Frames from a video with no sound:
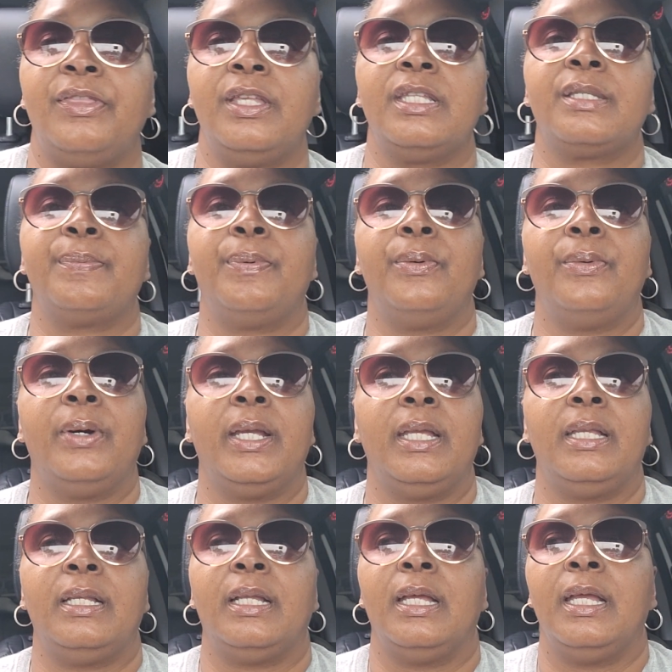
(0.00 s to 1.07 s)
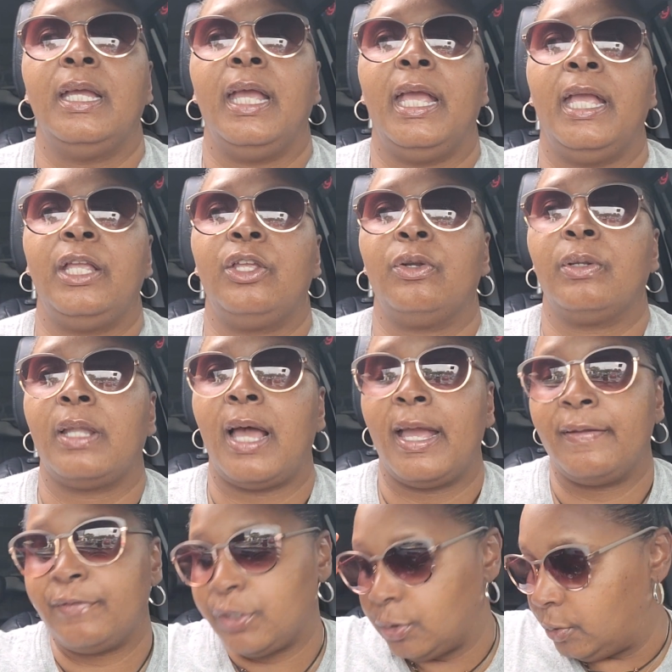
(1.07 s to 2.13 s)
this point in your
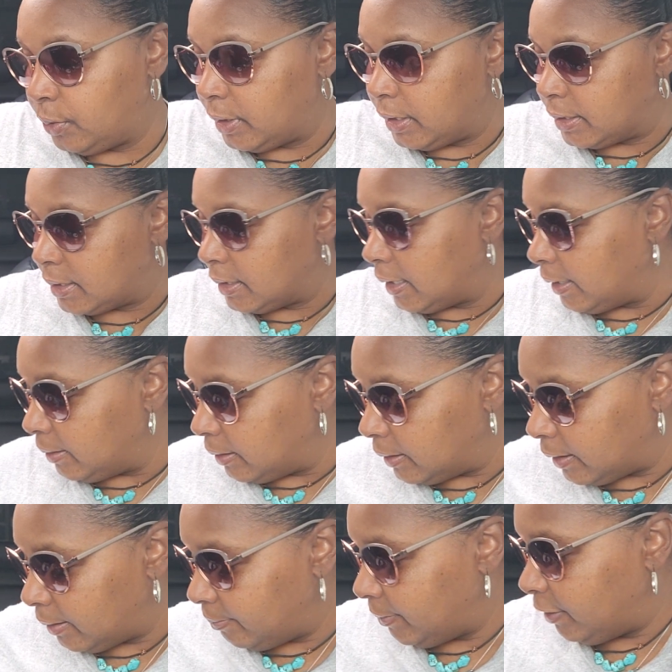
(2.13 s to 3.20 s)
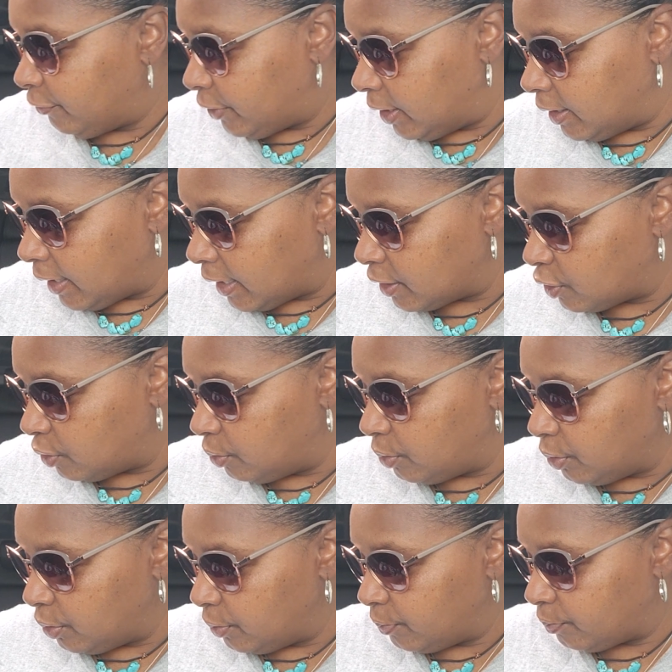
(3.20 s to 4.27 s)
life, Taurus, let me read that to
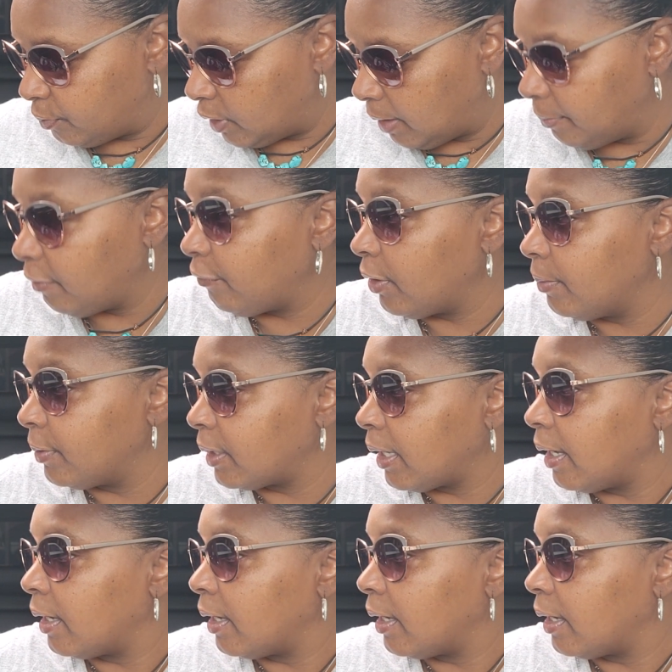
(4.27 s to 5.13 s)
you. Let me read what